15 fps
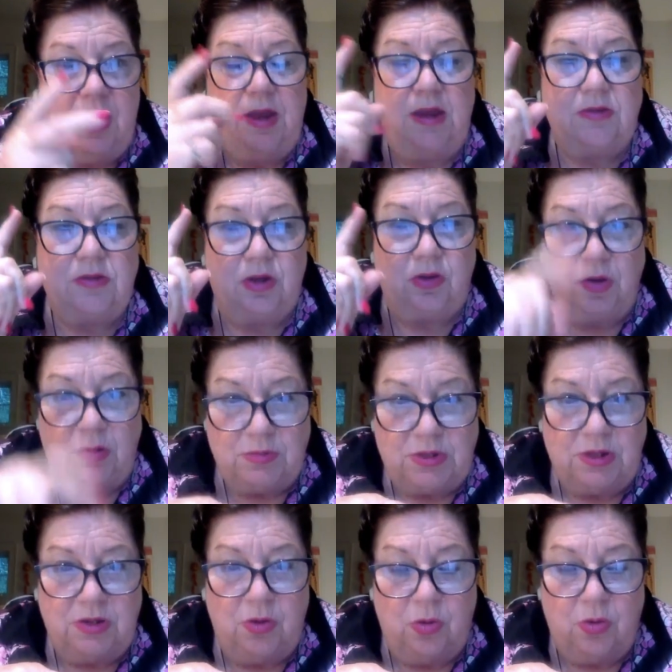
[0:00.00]
is the
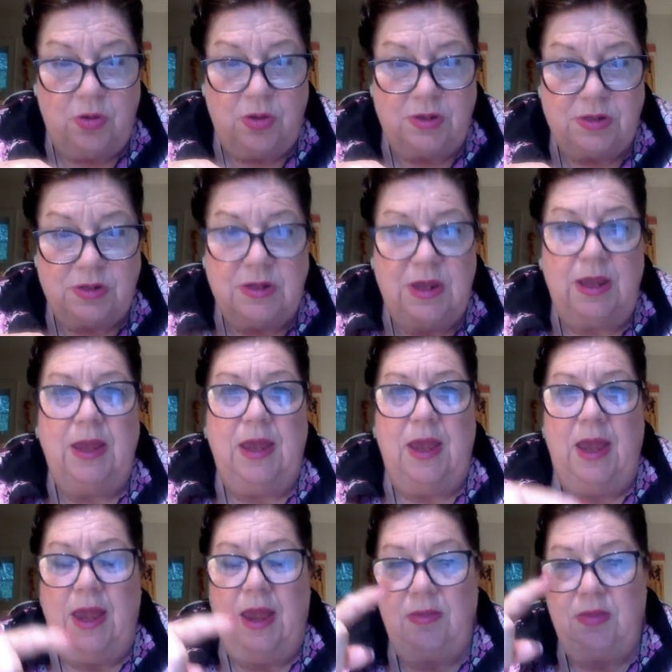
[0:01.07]
Crimson Horse,
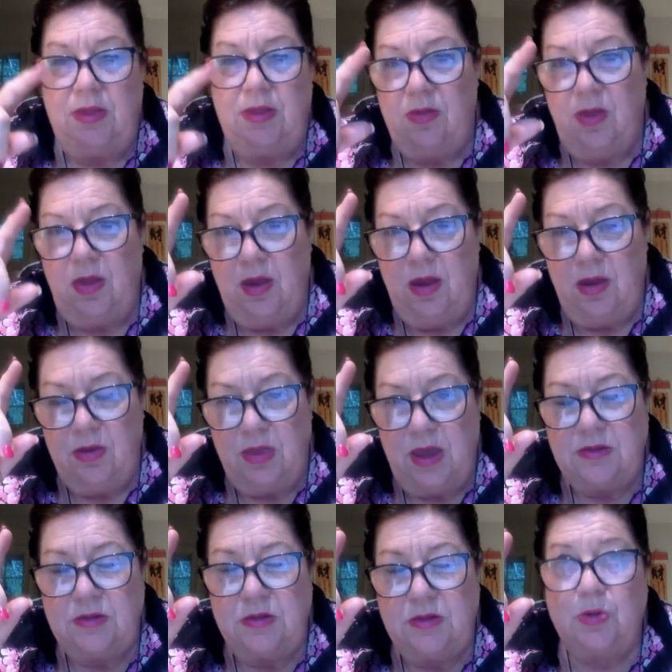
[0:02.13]
and then
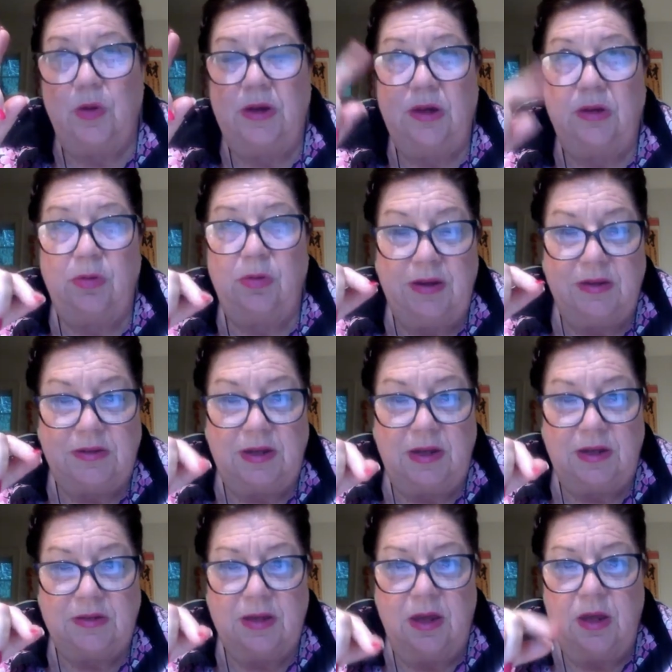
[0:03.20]
that's
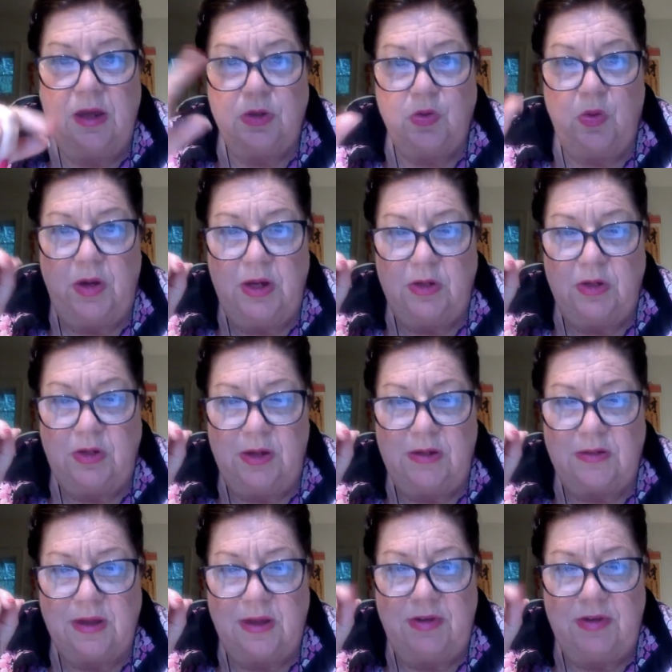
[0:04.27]
2026.
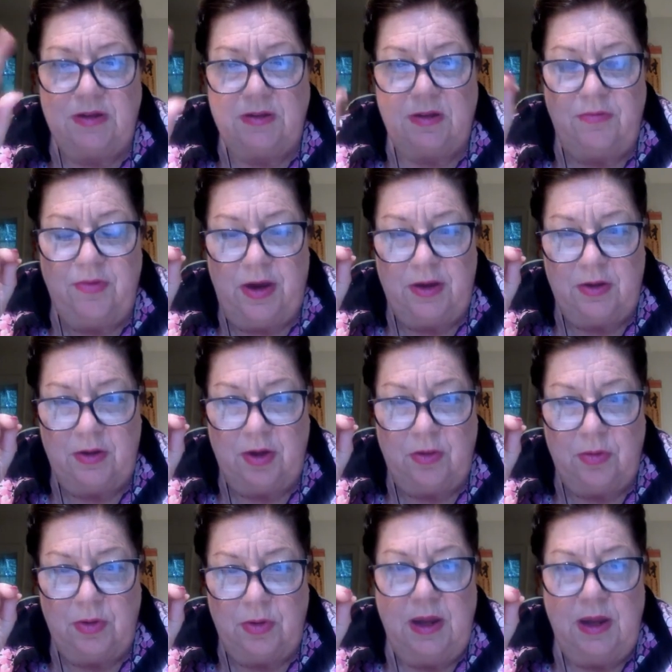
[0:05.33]
2027 is the Fire Goat.